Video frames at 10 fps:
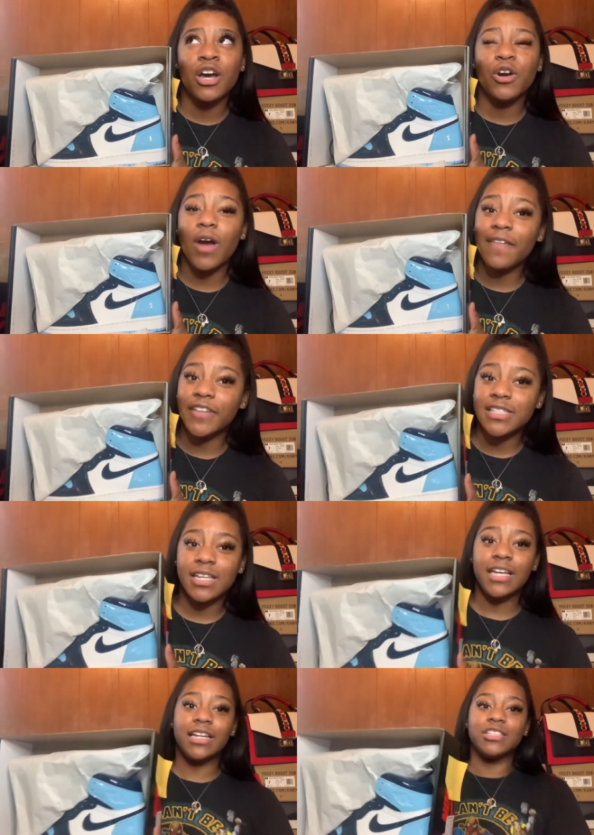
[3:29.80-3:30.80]
graphic
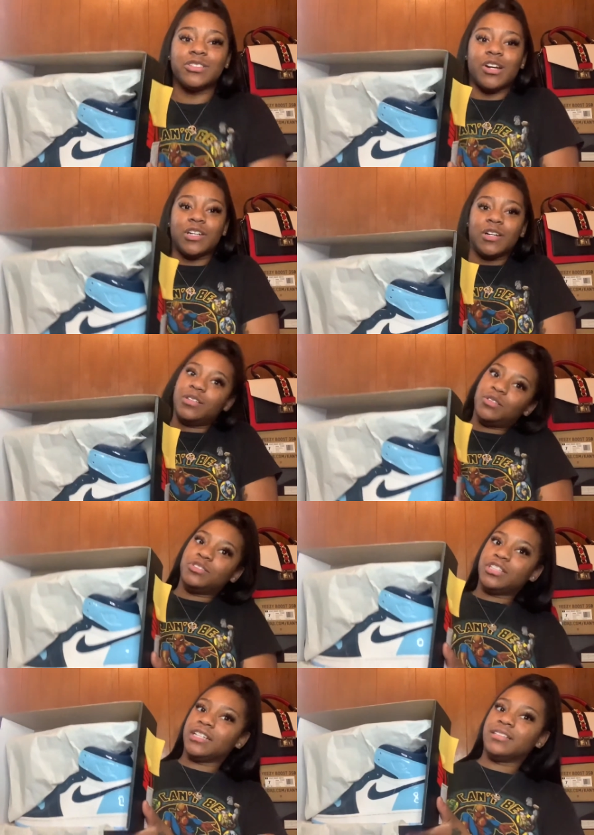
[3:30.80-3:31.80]
tee because y'all know
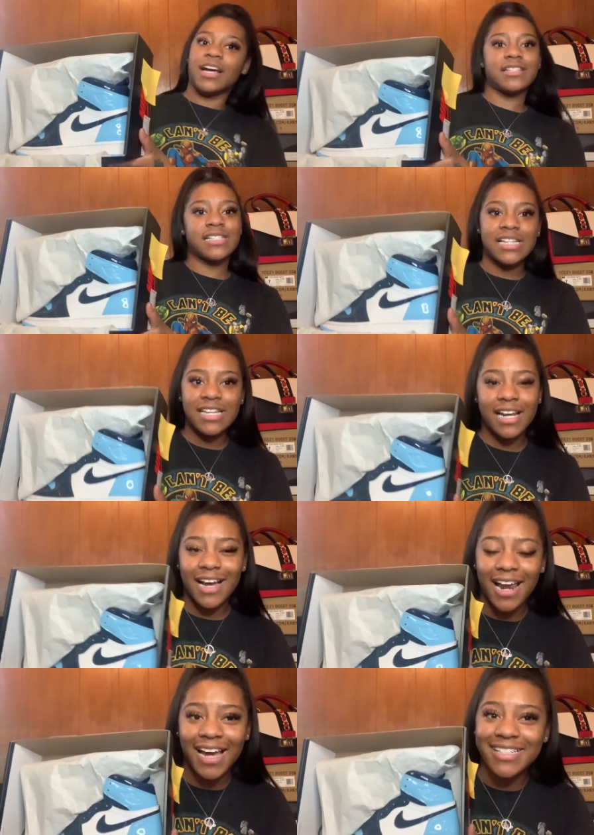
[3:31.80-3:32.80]
usually nine times out of ten I
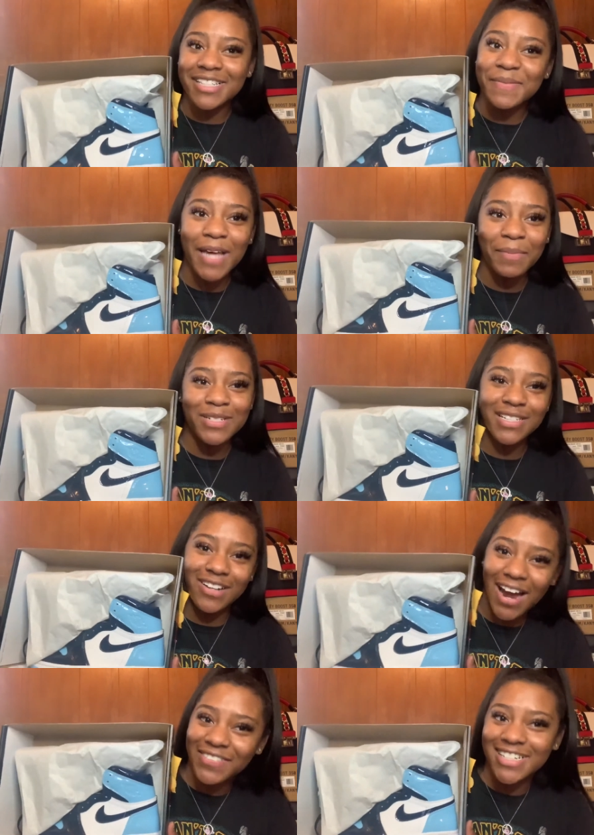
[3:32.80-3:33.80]
got like some type of
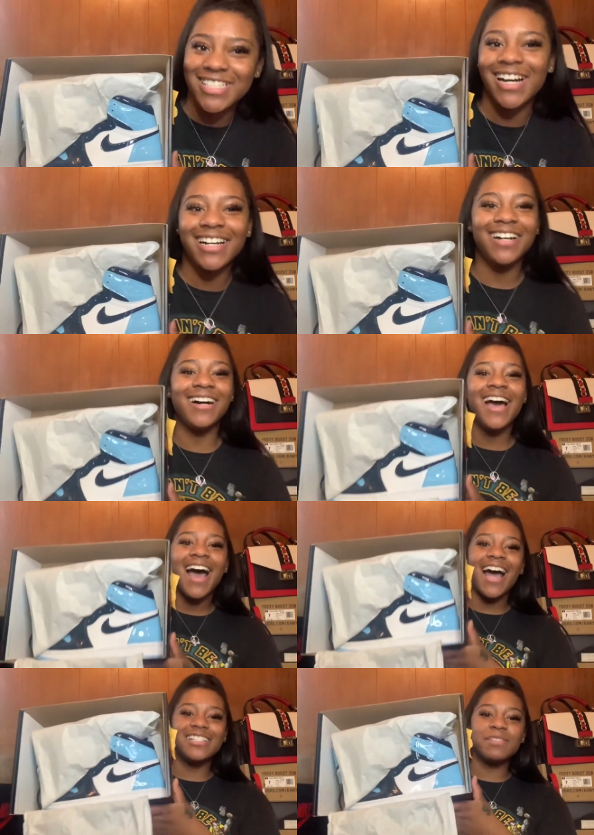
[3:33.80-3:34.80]
graphic shirt on.
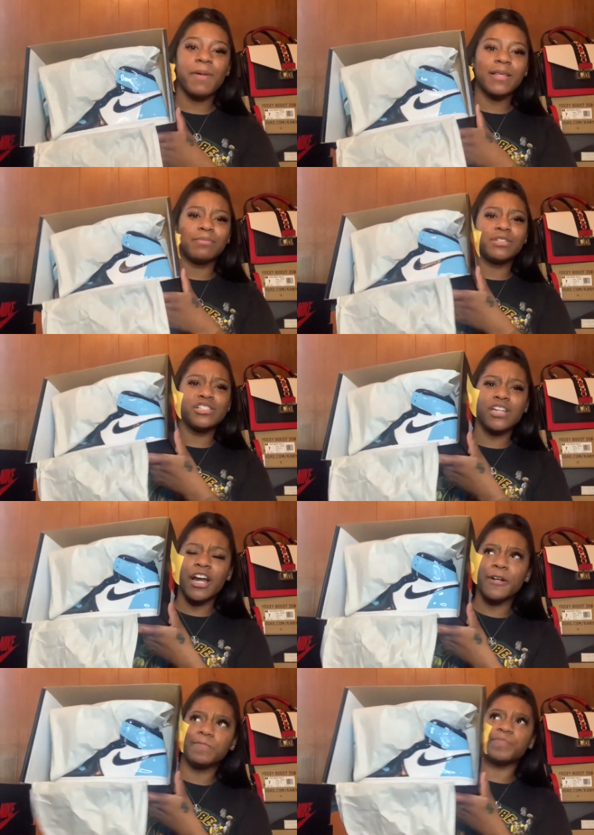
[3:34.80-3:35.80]
I just picked up this
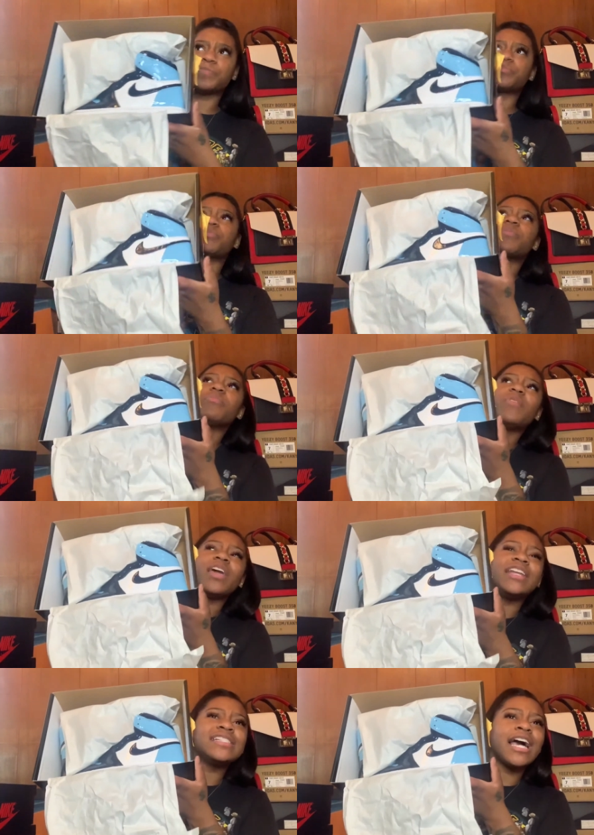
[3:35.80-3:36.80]
shirt
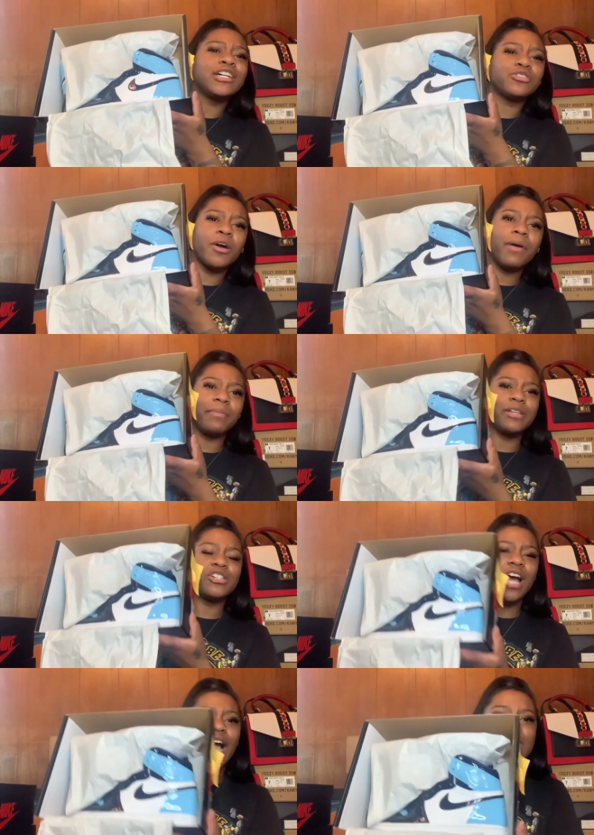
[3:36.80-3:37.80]
and it's like a throwback
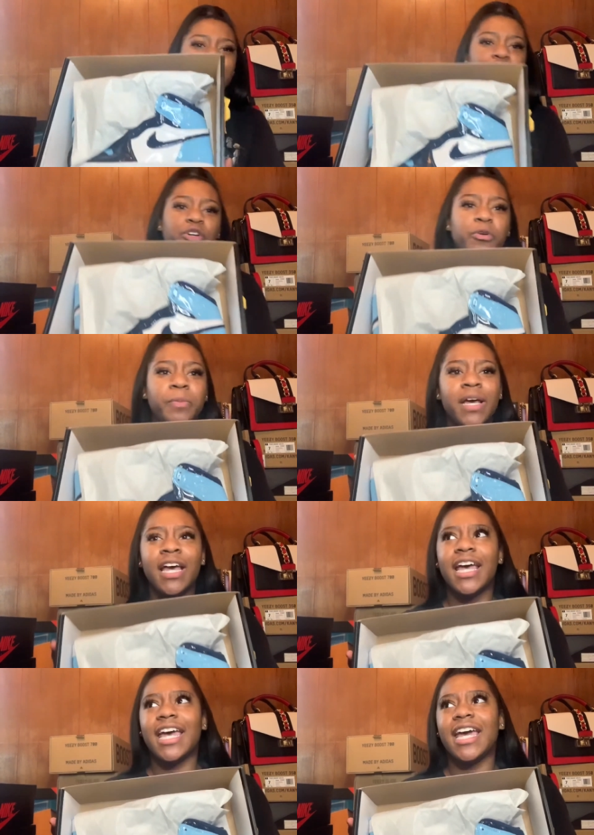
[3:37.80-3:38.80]
picture of Ice Cube
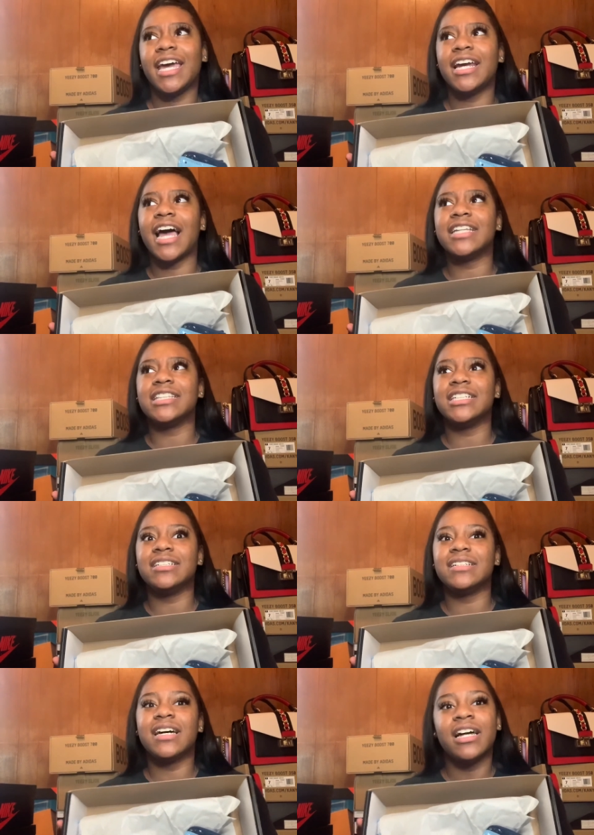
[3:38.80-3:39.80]
and like
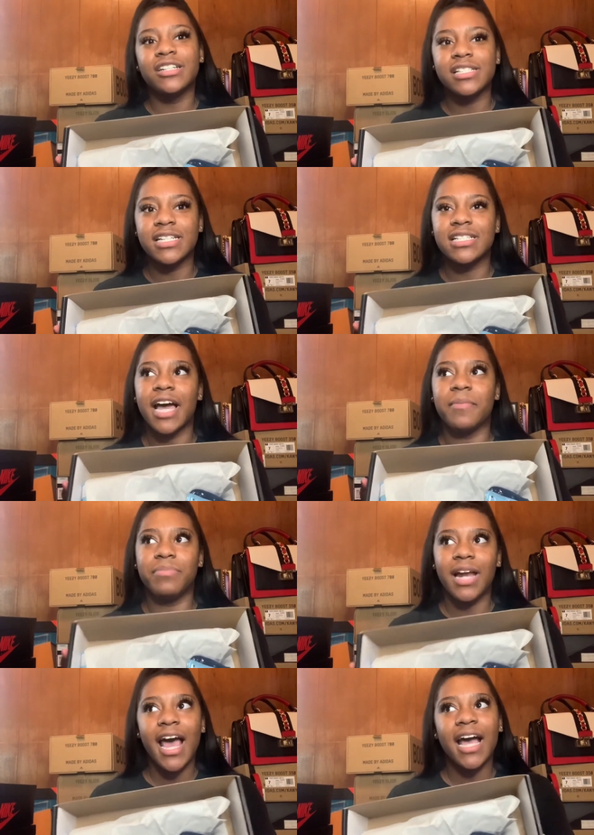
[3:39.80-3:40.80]
the colors is like
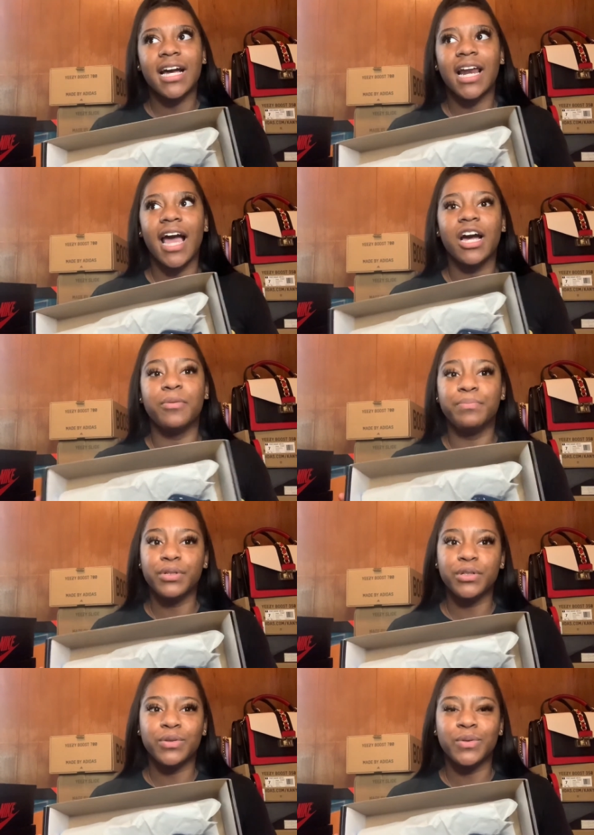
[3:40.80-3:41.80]
black like a
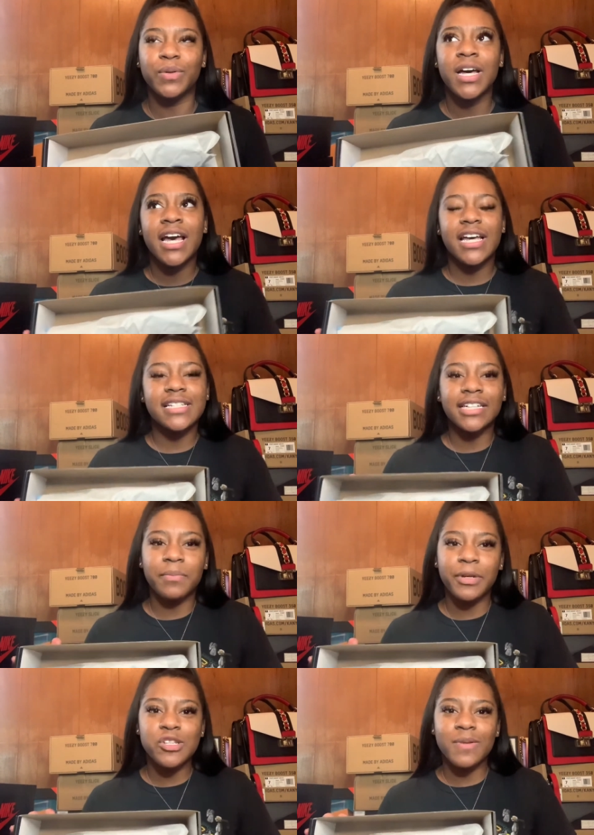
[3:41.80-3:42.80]
blue it's like the
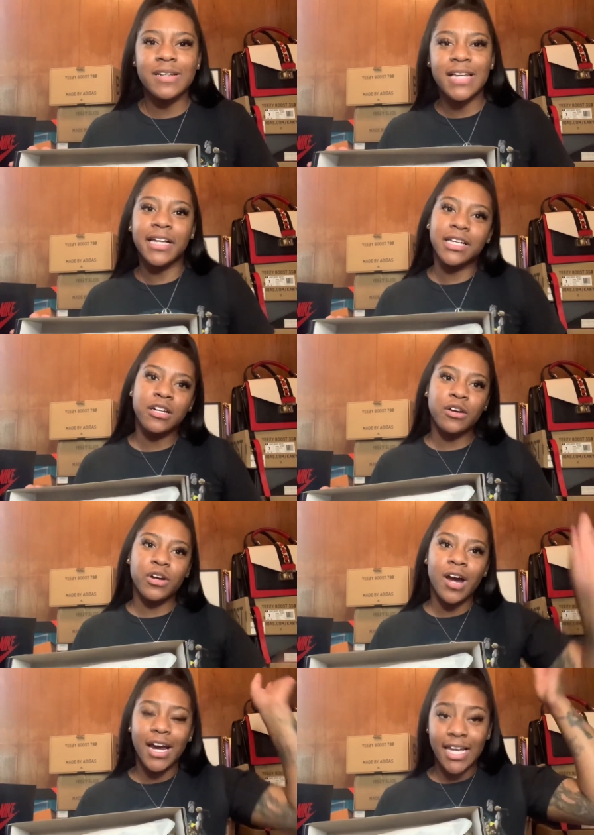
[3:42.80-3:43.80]
picture where he's like leaning on the
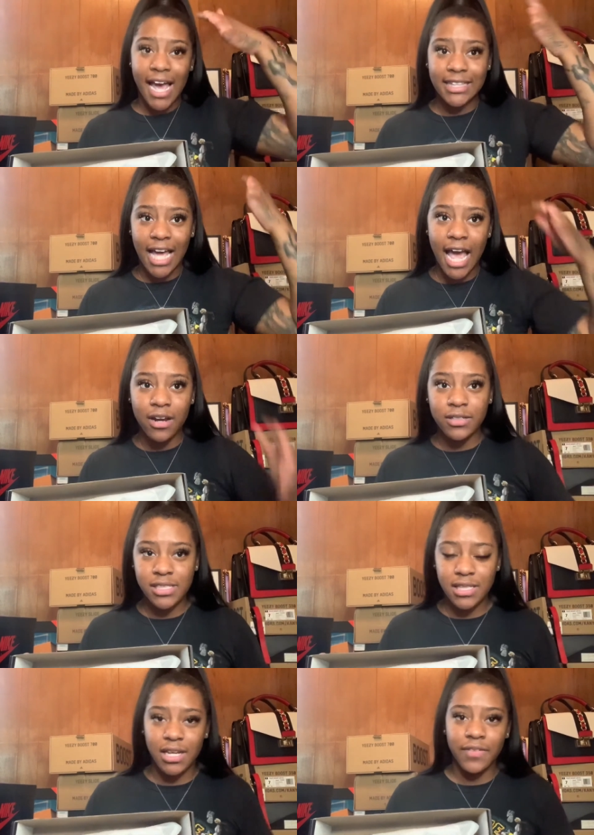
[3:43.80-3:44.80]
car and he had the hat on and
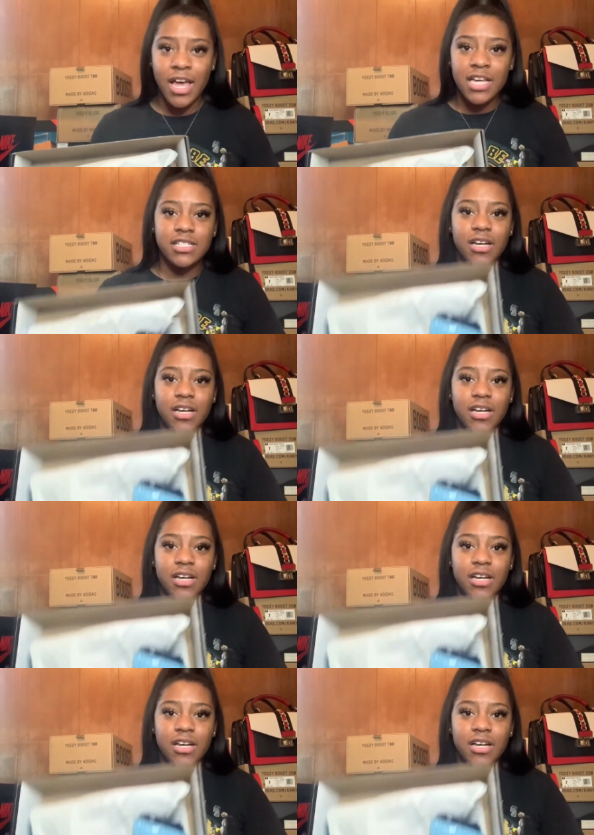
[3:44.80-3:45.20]
stuff so